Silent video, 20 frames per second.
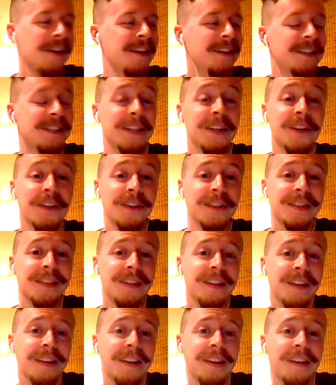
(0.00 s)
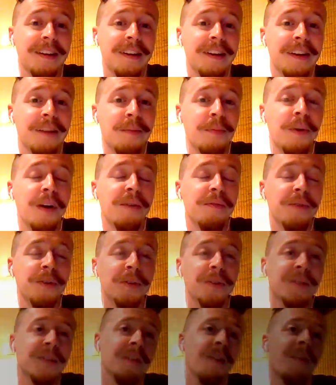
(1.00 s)
Cheers. And bright
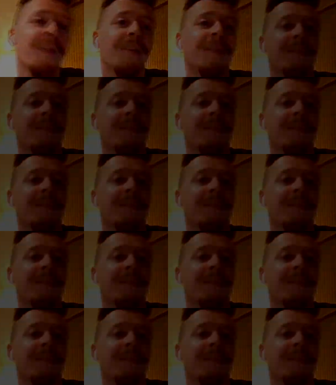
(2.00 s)
futures to all.